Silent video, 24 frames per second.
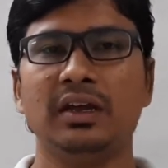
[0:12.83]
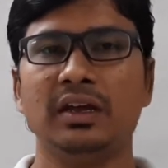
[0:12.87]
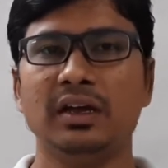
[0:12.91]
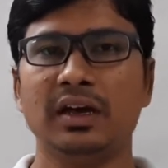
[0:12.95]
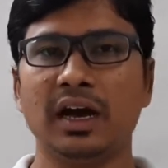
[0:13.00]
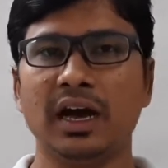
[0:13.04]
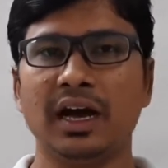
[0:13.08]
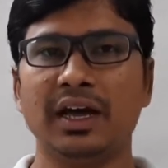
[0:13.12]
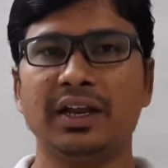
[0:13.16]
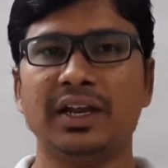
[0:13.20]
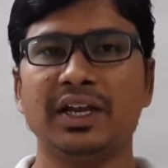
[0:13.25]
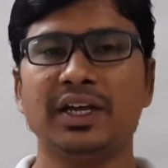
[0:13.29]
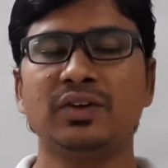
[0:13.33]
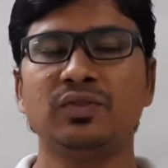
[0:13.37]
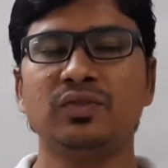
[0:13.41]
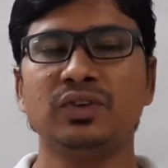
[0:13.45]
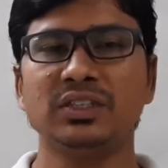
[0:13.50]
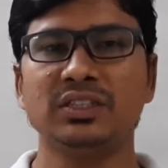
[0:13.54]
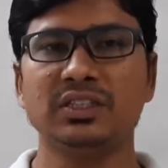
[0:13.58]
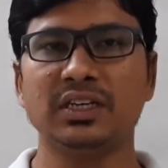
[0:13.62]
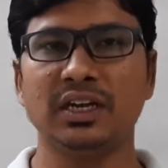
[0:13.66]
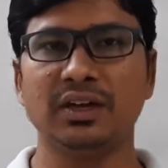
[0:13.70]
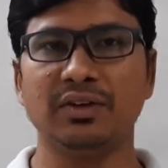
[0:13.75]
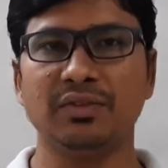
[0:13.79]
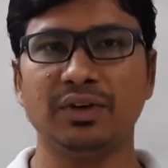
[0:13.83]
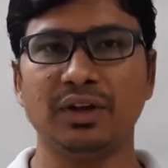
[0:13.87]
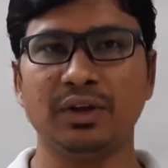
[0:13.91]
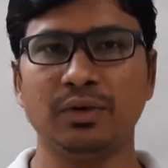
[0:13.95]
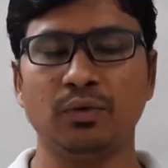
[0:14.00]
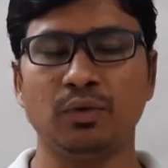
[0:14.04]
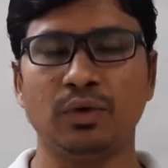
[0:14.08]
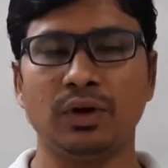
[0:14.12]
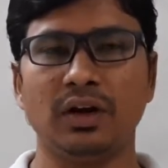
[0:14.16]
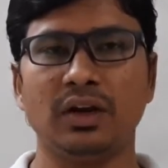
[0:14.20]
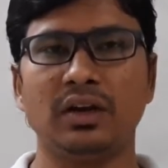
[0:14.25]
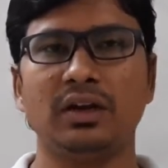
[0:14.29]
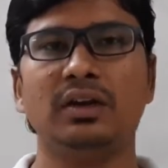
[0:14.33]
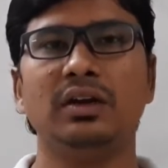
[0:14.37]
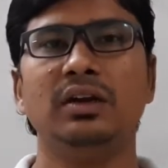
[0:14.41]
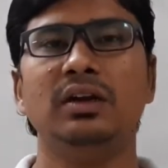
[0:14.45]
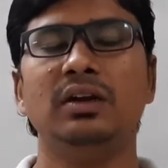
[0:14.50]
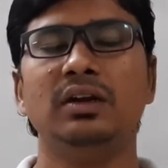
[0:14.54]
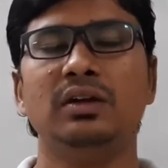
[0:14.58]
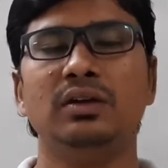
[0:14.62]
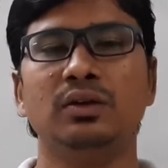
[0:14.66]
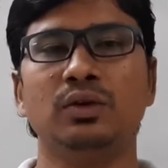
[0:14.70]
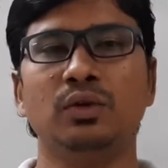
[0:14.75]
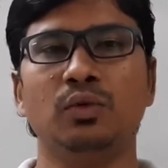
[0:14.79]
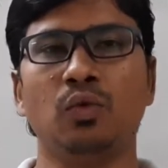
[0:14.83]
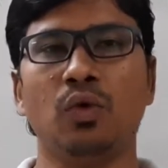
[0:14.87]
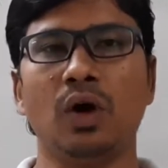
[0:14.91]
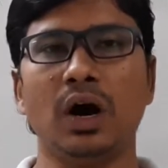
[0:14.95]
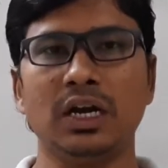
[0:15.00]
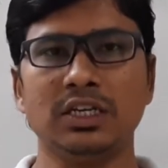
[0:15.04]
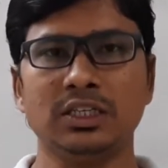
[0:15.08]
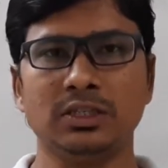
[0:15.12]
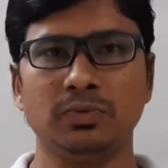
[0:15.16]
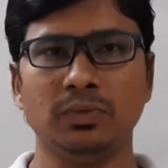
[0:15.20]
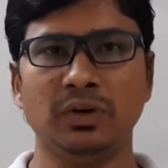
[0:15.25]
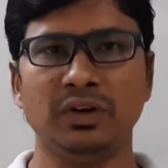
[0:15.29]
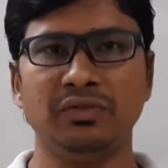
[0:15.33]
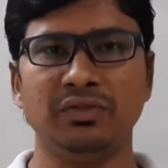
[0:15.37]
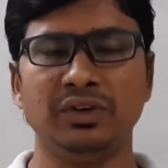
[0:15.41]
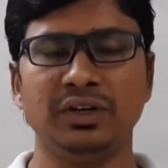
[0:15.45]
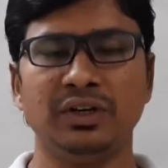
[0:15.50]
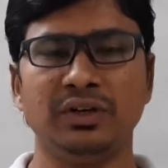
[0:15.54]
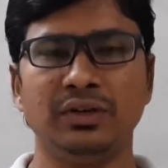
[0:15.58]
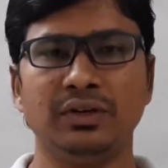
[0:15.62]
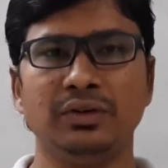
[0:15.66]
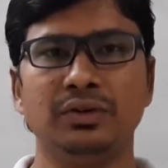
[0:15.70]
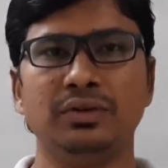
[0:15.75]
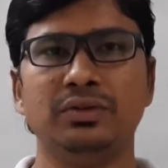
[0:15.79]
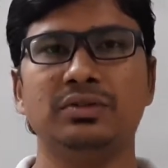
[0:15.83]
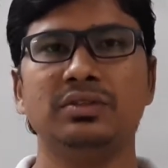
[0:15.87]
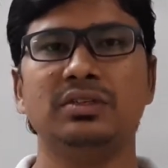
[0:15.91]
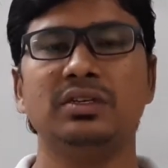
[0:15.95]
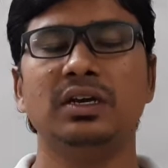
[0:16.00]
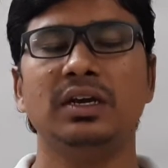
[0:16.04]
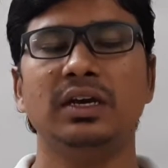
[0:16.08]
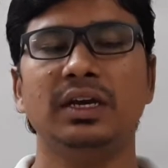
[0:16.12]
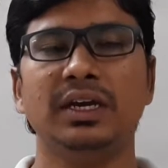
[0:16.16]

I request everyone to watch my videos